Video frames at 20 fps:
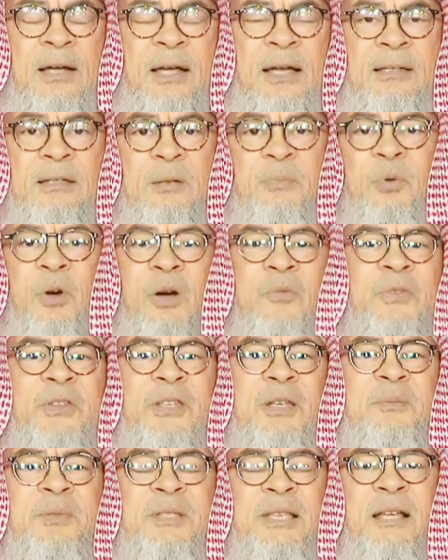And the
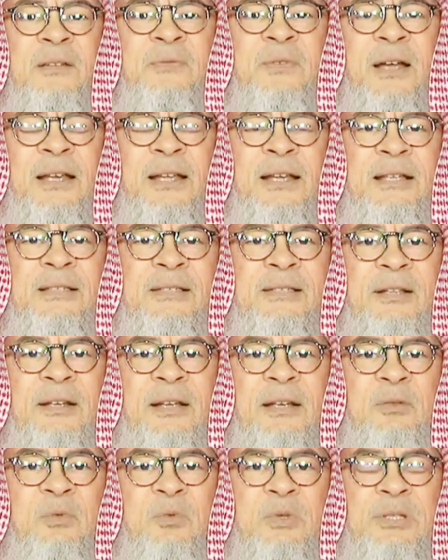Prophet himself, alayhi
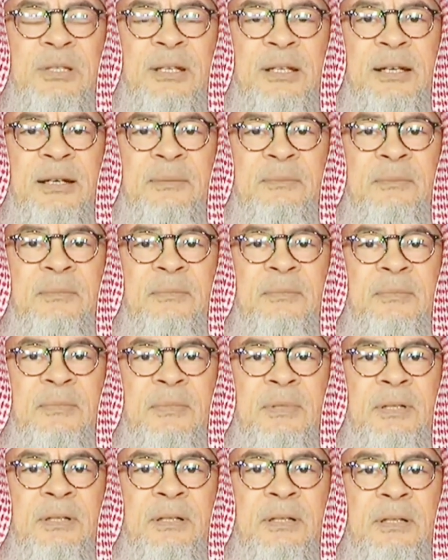salatu wasalam,
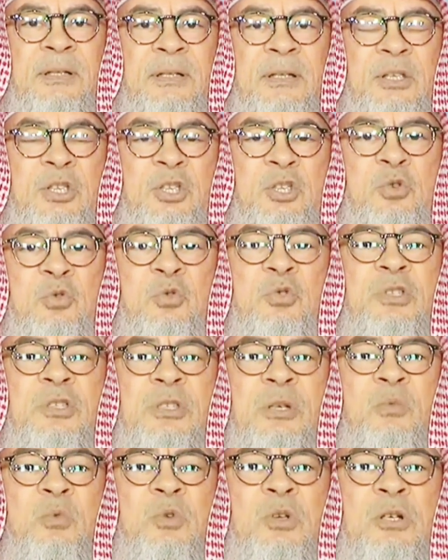
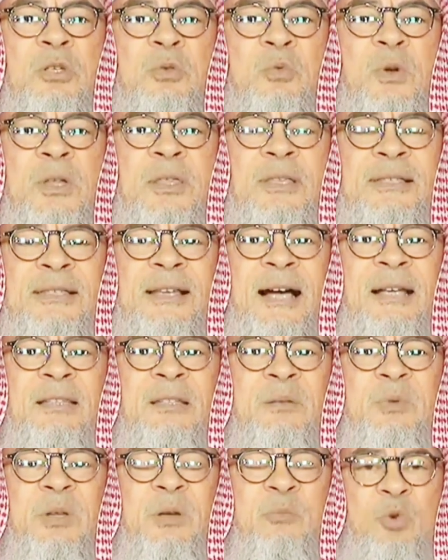used the word with
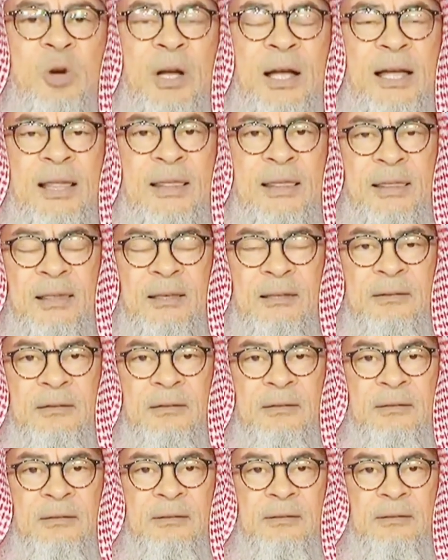Sa'd ibn Mu'ath.
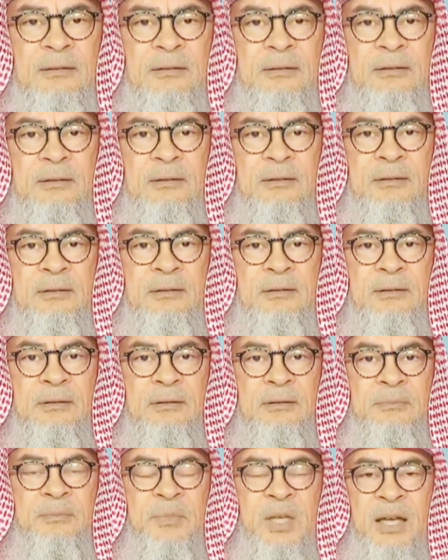
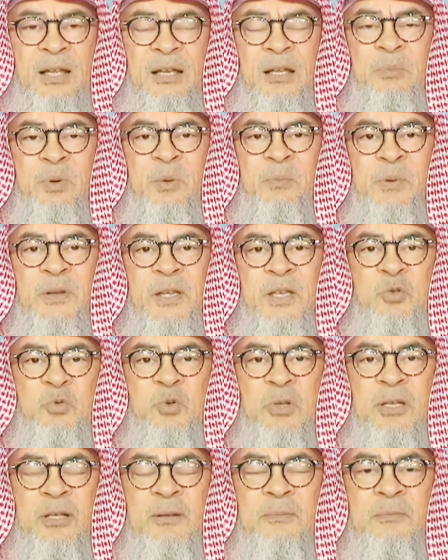May Allah be pleased
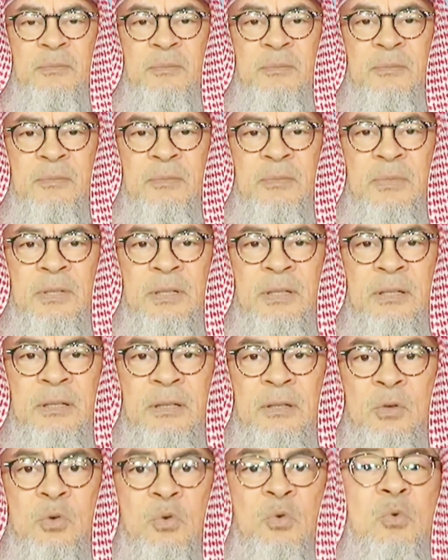with him,
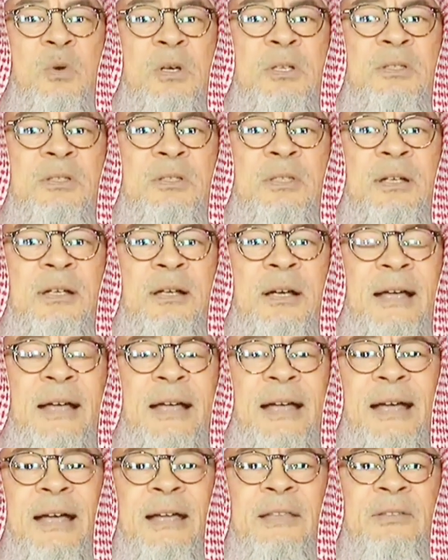who was the
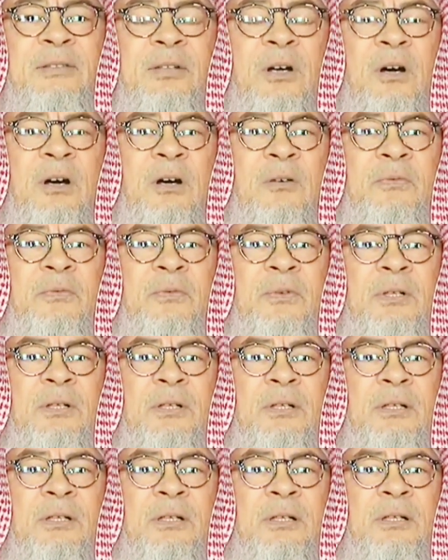head of
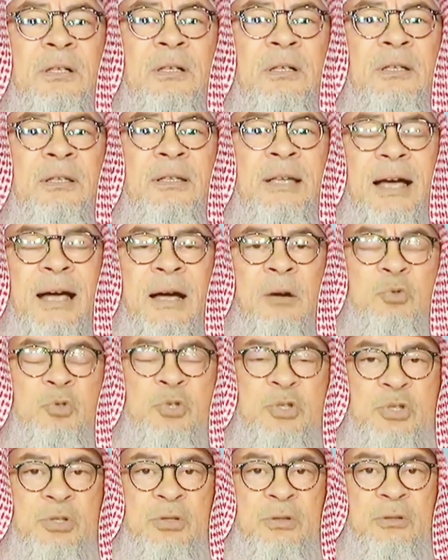the
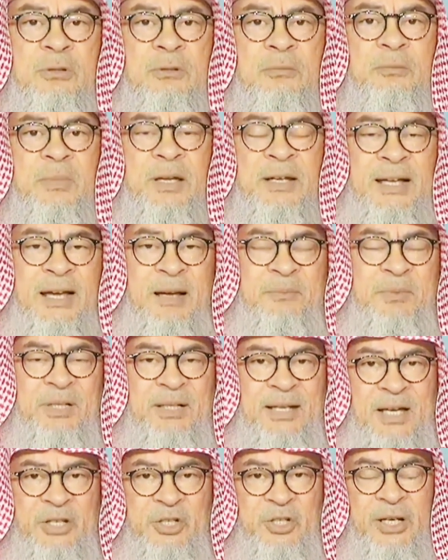Aus, Bani Abd
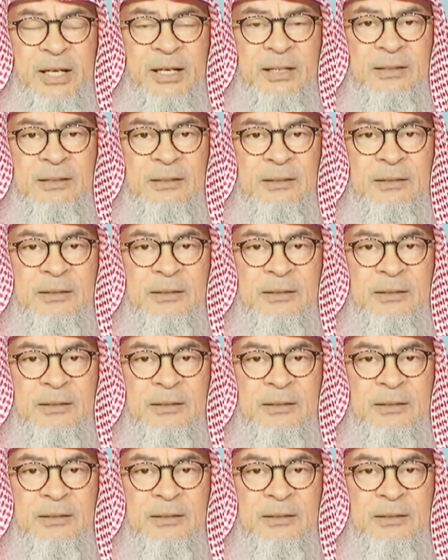al-Ashhal.